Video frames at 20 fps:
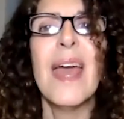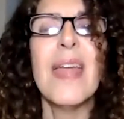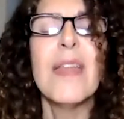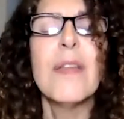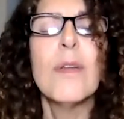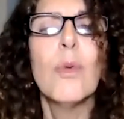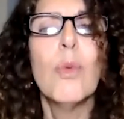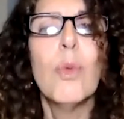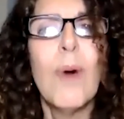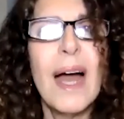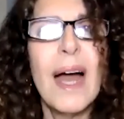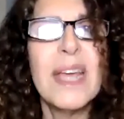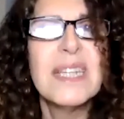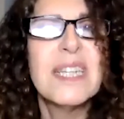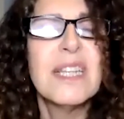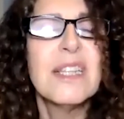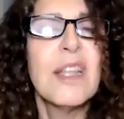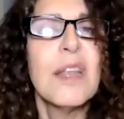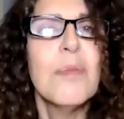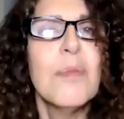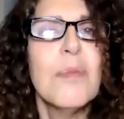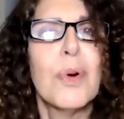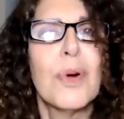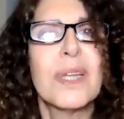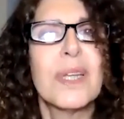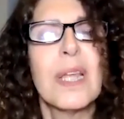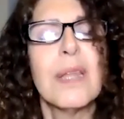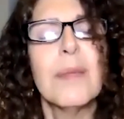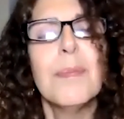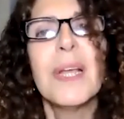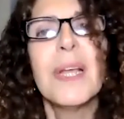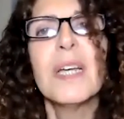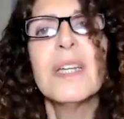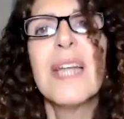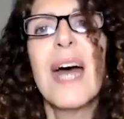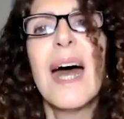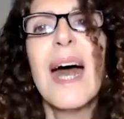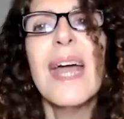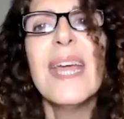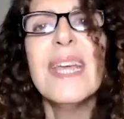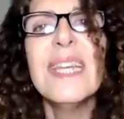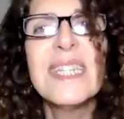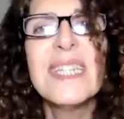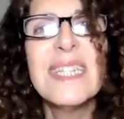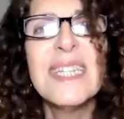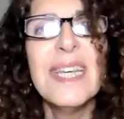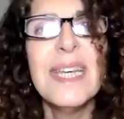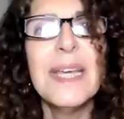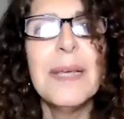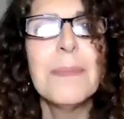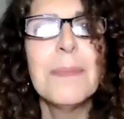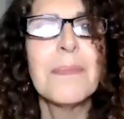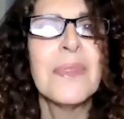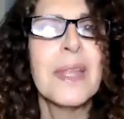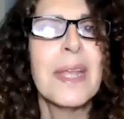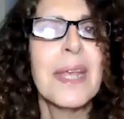And why is it important? Because I see